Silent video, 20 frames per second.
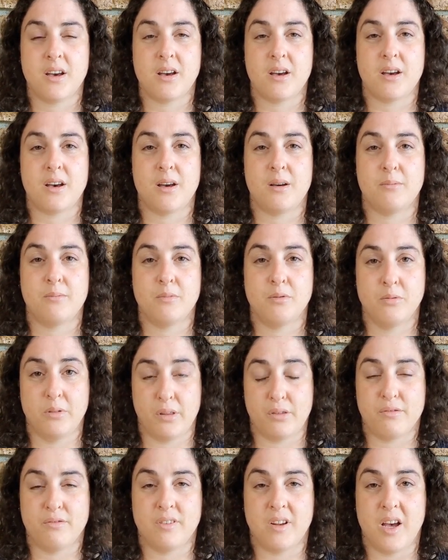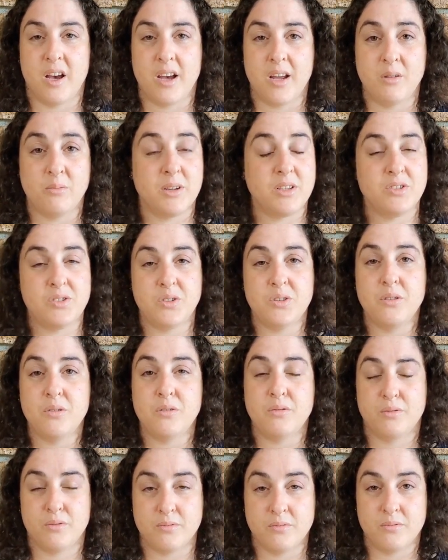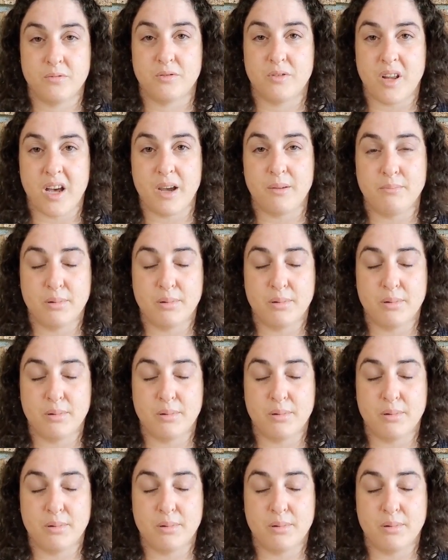with fly. We do fly